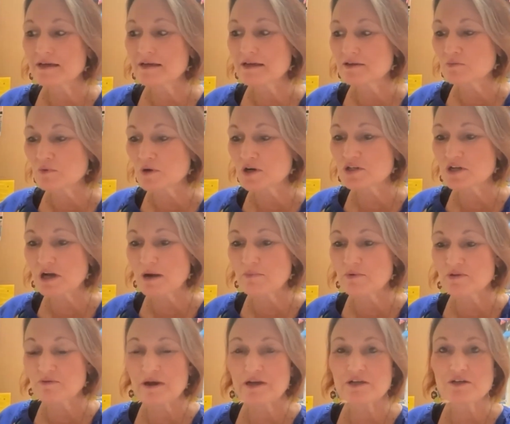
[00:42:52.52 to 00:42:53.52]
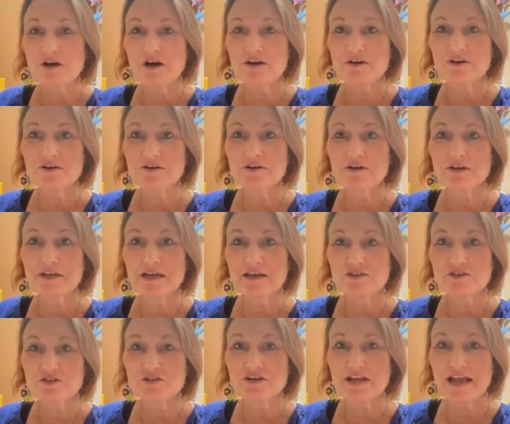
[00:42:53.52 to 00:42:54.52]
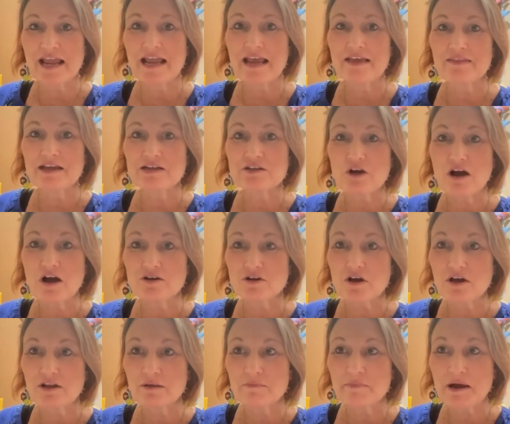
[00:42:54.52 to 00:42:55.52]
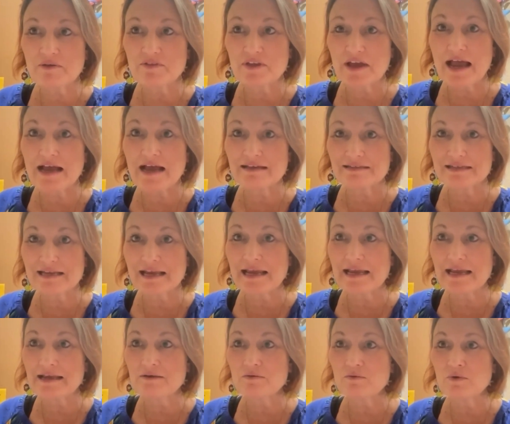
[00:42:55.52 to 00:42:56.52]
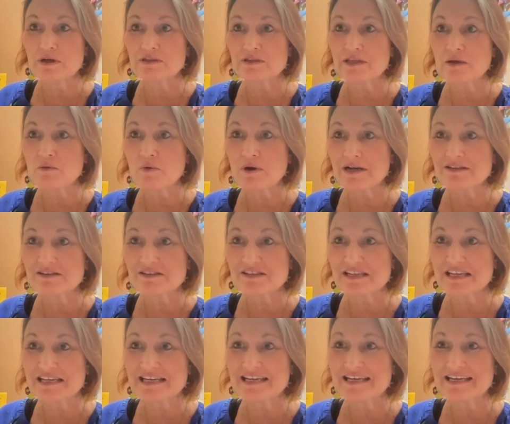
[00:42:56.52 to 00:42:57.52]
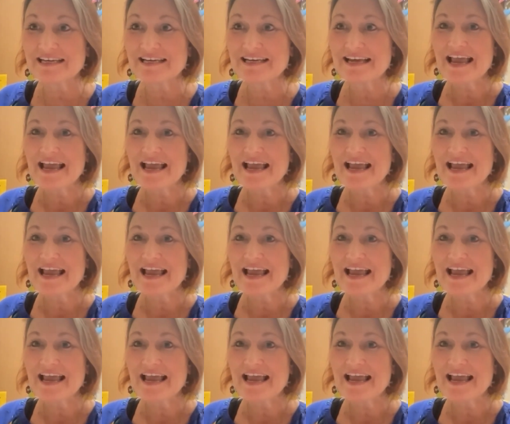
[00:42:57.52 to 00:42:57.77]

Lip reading: a workshop with my daughter yesterday, and they talked all about the essay, what they want to see.